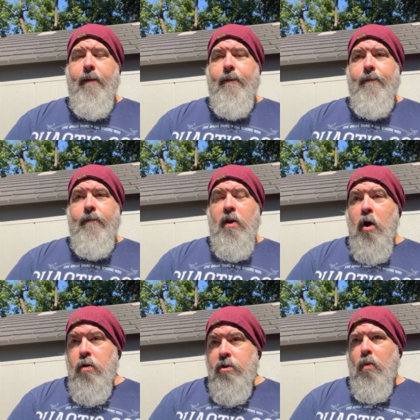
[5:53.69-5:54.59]

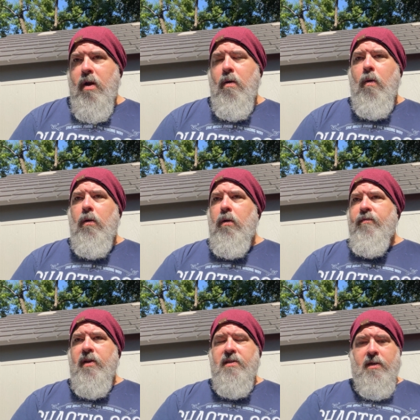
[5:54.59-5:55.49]
knows what all of
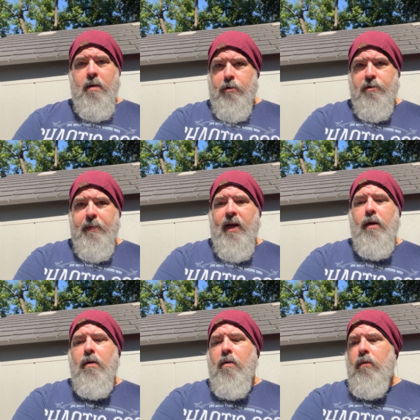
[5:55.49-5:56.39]
these numbers mean
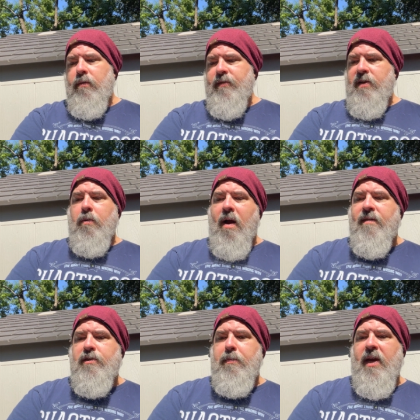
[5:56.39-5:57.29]
and all of these
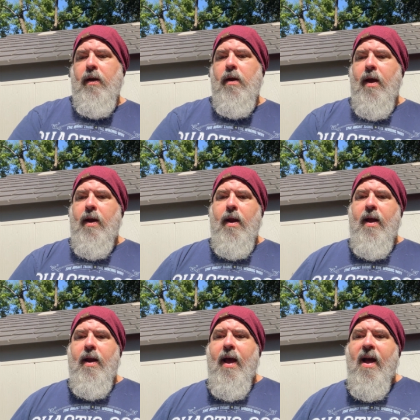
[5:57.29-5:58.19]
graphs mean
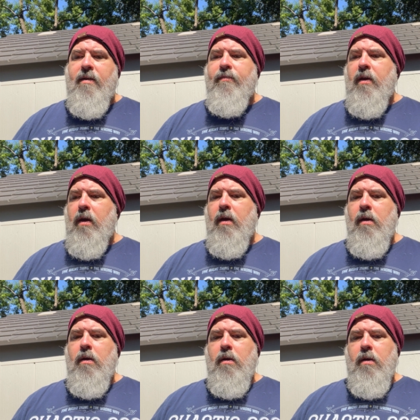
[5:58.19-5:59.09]
and have the
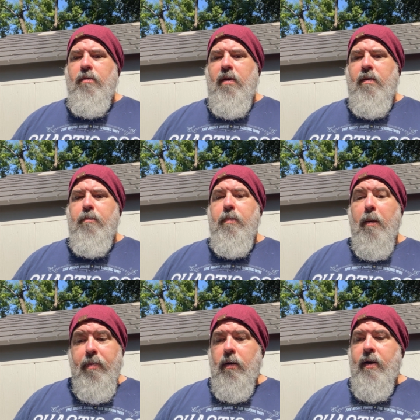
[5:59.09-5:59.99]

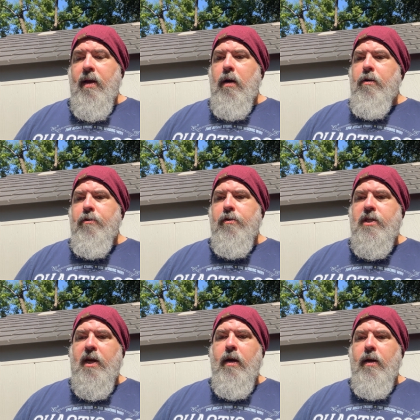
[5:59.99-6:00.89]
ability and
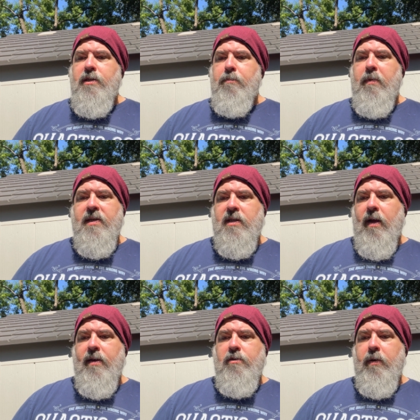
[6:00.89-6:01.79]
understanding to make
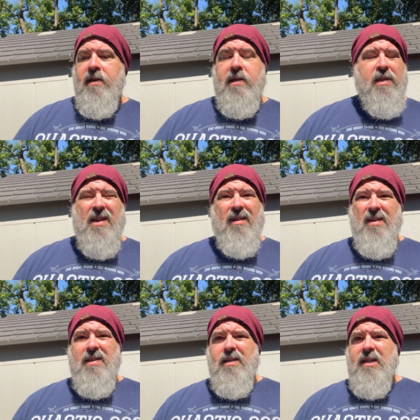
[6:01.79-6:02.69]
slight tweaks. He was like, this is an